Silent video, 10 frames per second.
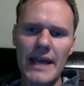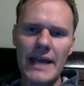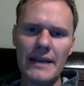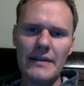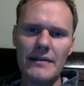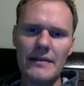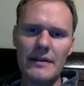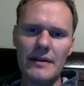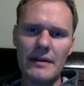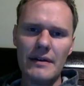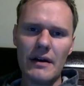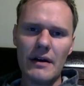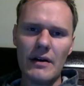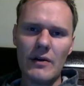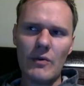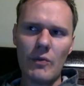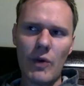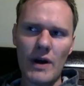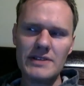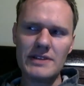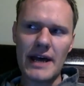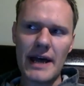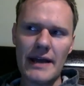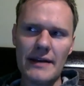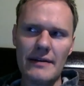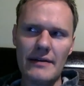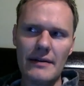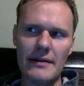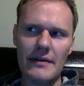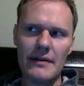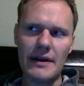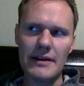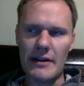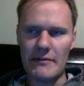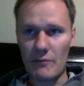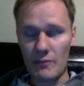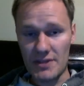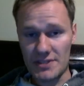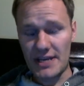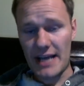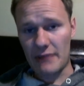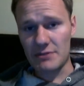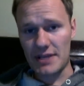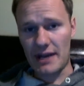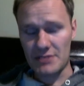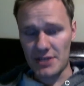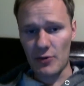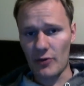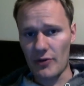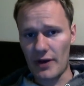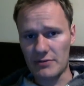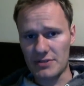And one day, and the city I was in northern England.